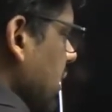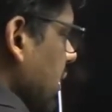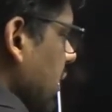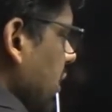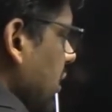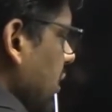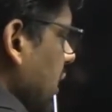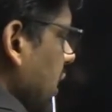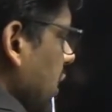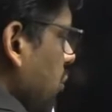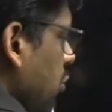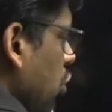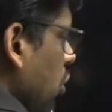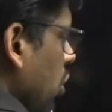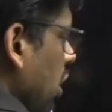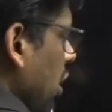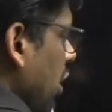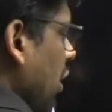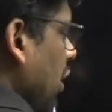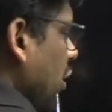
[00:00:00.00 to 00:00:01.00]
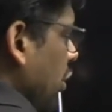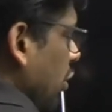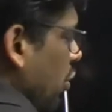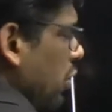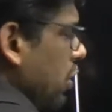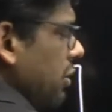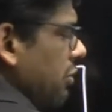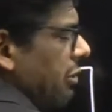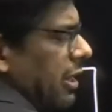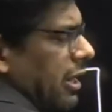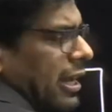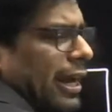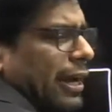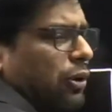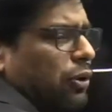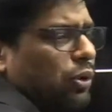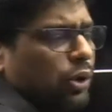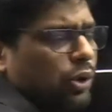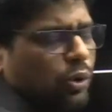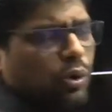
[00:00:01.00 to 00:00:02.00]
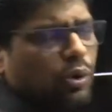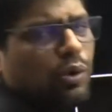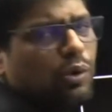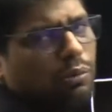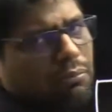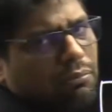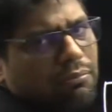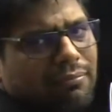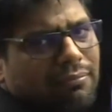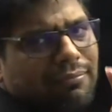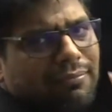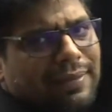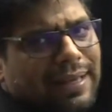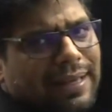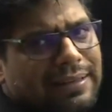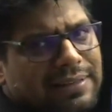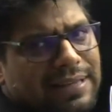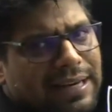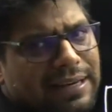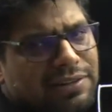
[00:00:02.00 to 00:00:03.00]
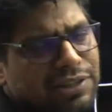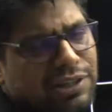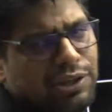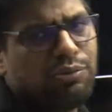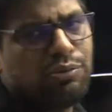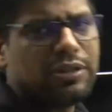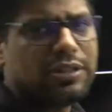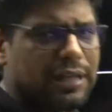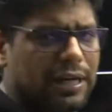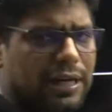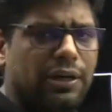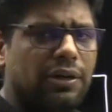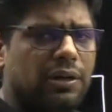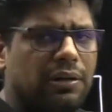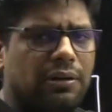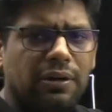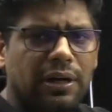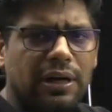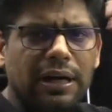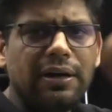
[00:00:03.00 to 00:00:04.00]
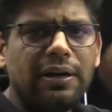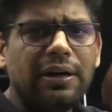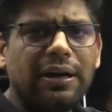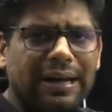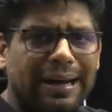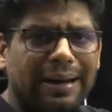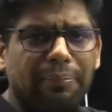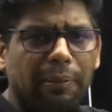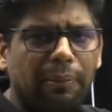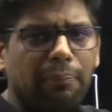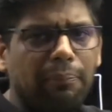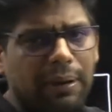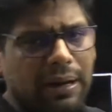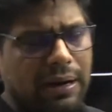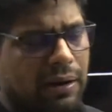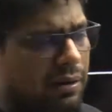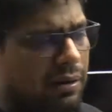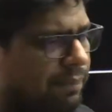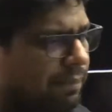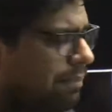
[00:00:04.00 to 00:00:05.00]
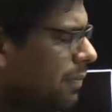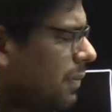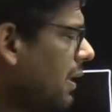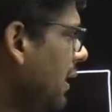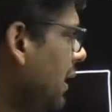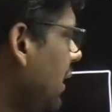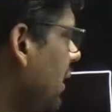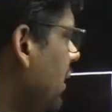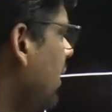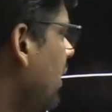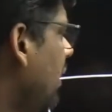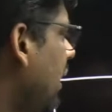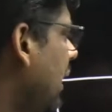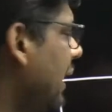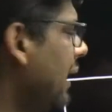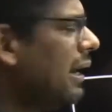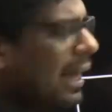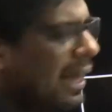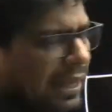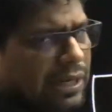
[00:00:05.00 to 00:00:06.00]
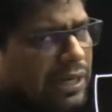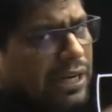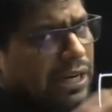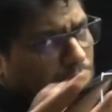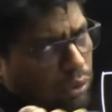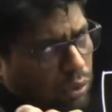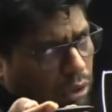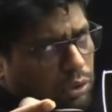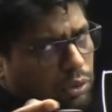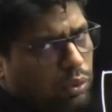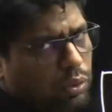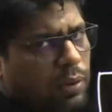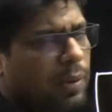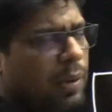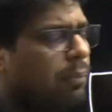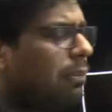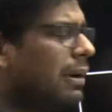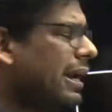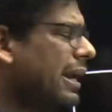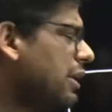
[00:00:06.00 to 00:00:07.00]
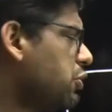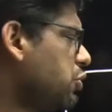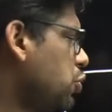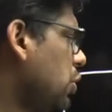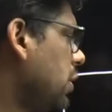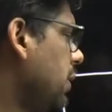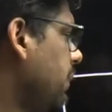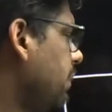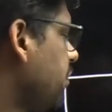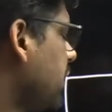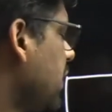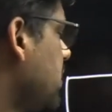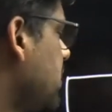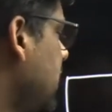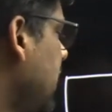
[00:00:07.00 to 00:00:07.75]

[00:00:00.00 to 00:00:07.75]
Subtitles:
keyboard. Don't worry, I don't know the exact sequence. I didn't remember. And I need not to remember actually. Sir,